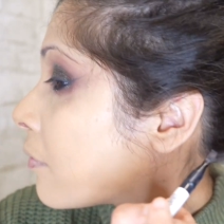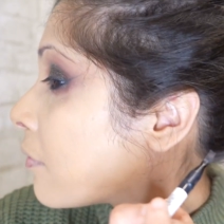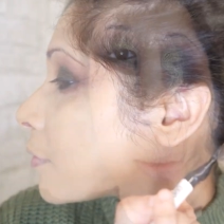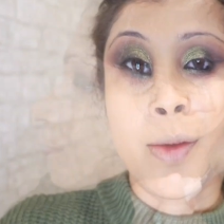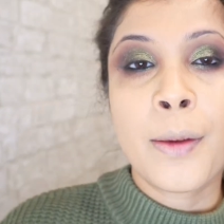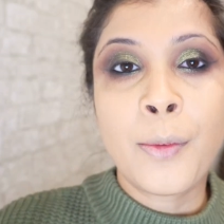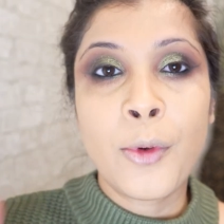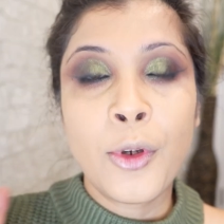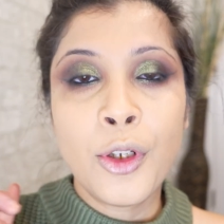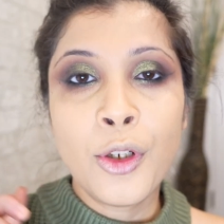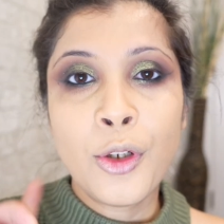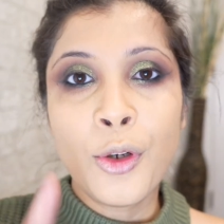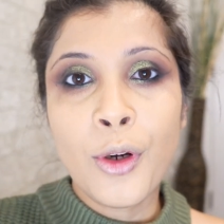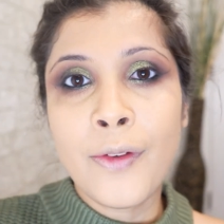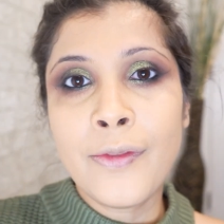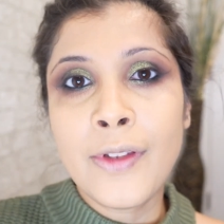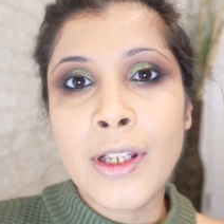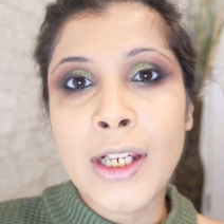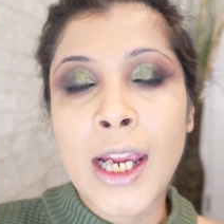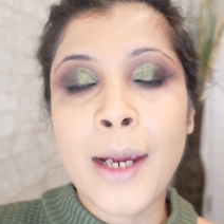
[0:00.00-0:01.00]
So I'm going to go
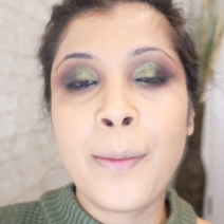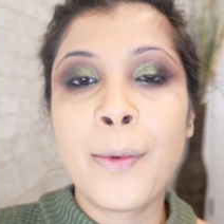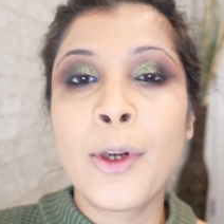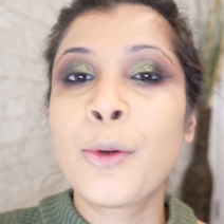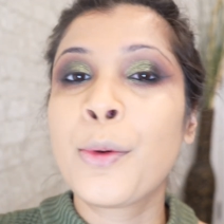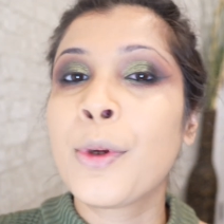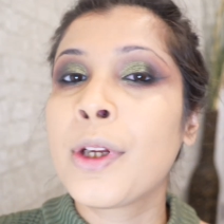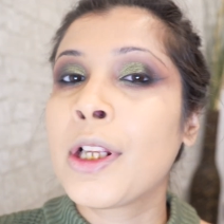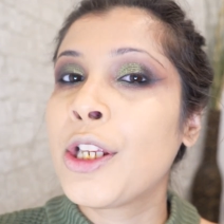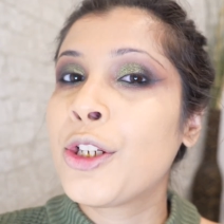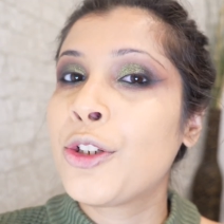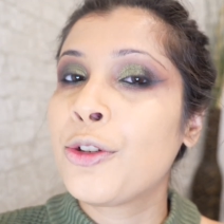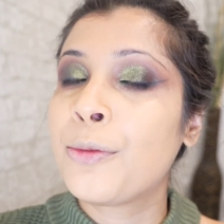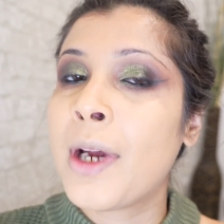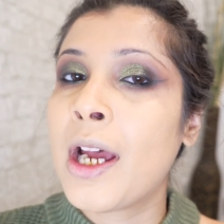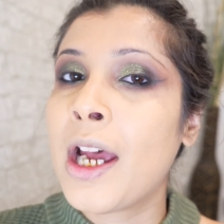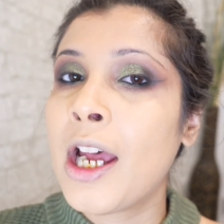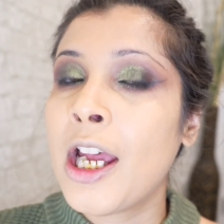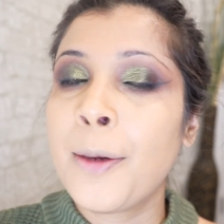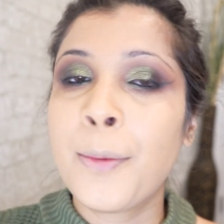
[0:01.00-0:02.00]
off the camera, quickly do
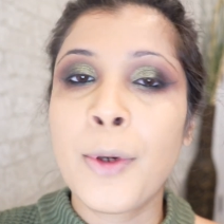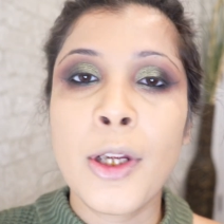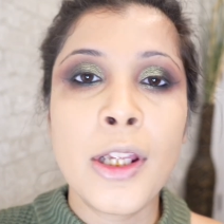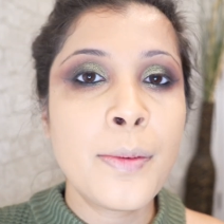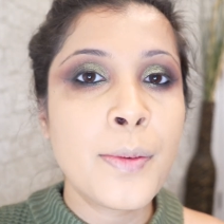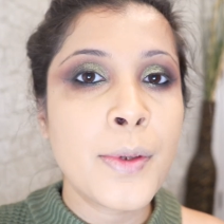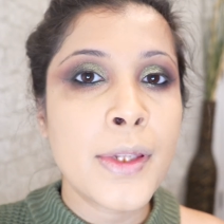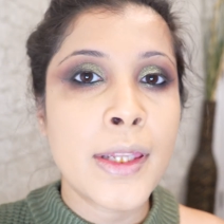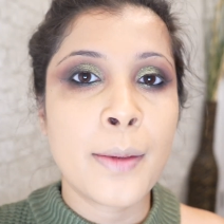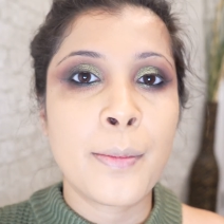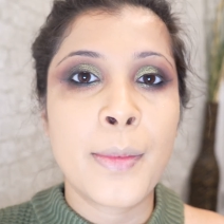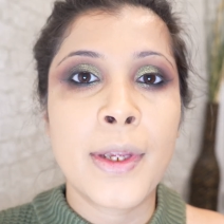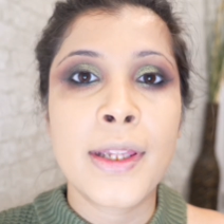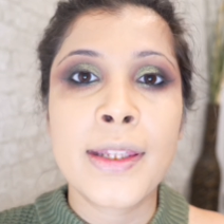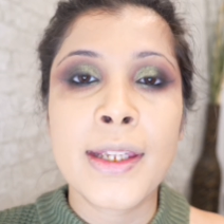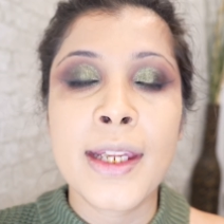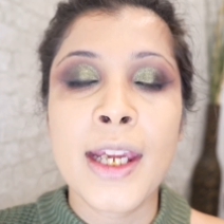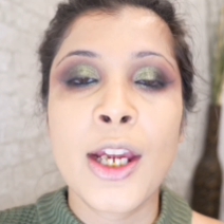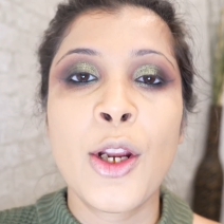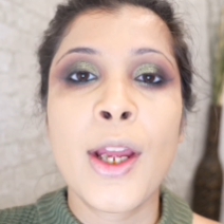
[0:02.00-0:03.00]
my eyebrows, put some
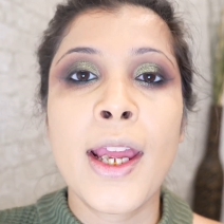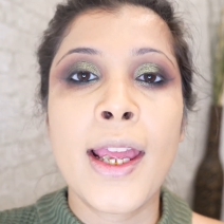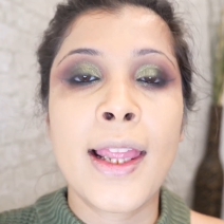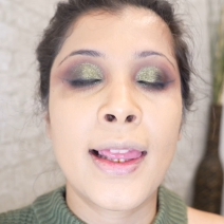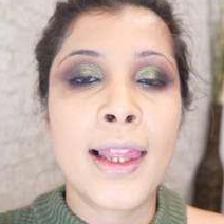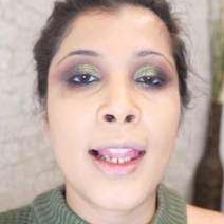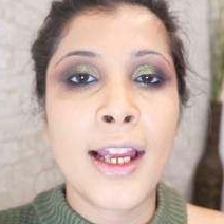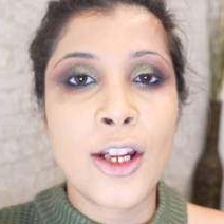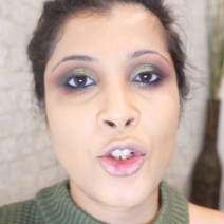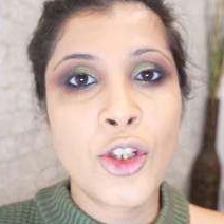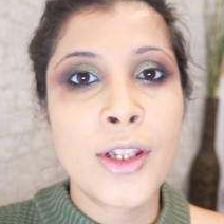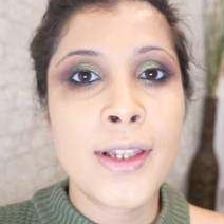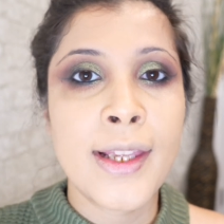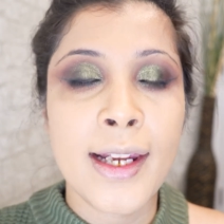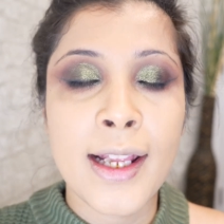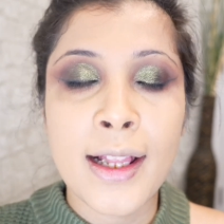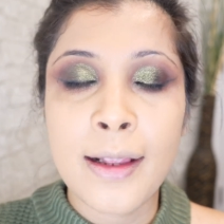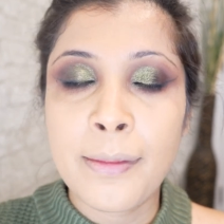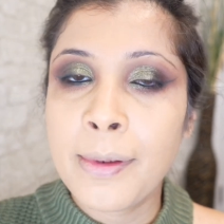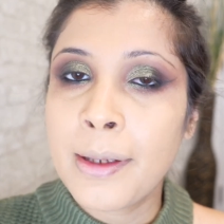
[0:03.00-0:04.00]
mascara and lashes,
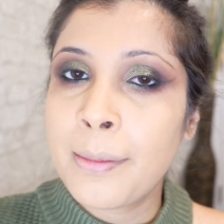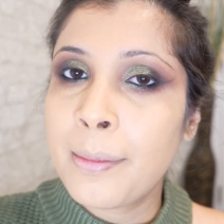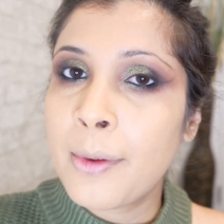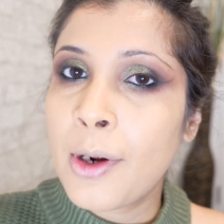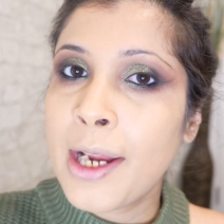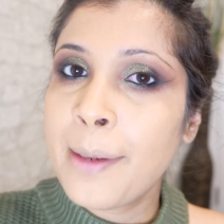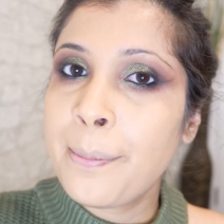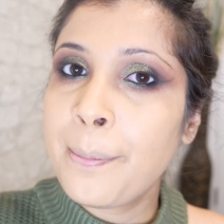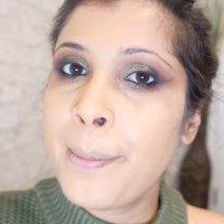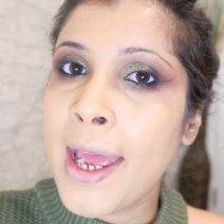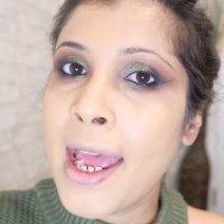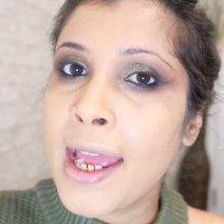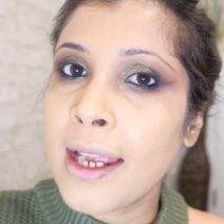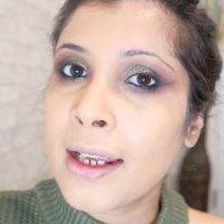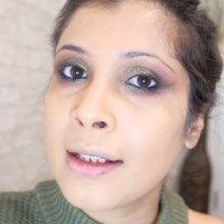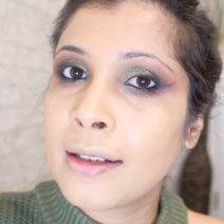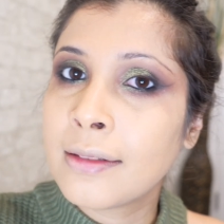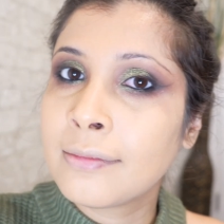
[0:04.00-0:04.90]
and I'll be right back.